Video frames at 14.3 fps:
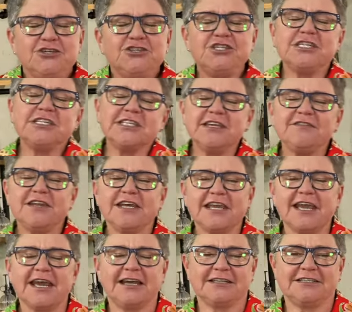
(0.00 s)
you just give it a
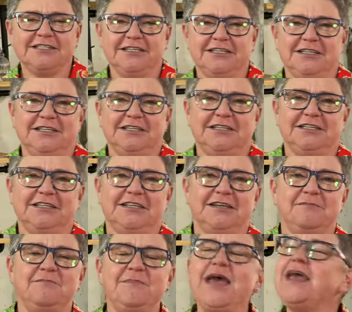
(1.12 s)
cut.
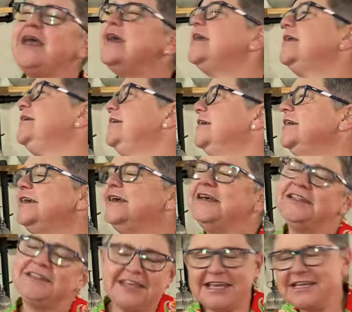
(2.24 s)
Man,
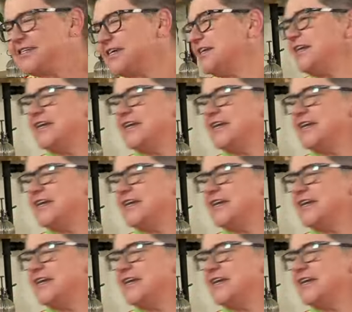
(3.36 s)
there's an